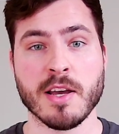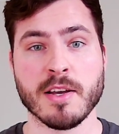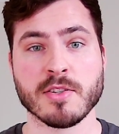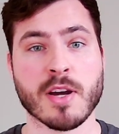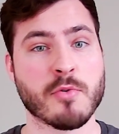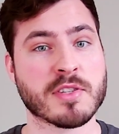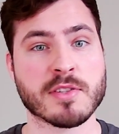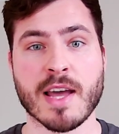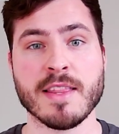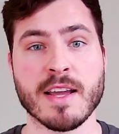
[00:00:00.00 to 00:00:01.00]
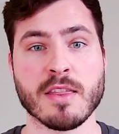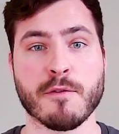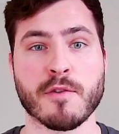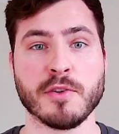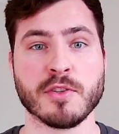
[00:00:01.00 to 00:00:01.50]
So I was standing at the
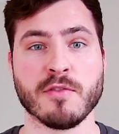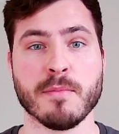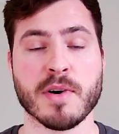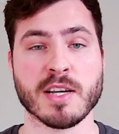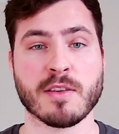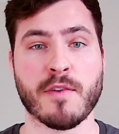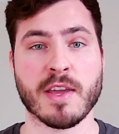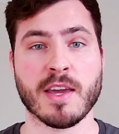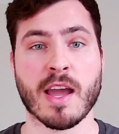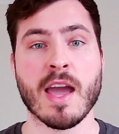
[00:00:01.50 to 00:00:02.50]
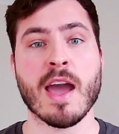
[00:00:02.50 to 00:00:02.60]
front of the bus thinking,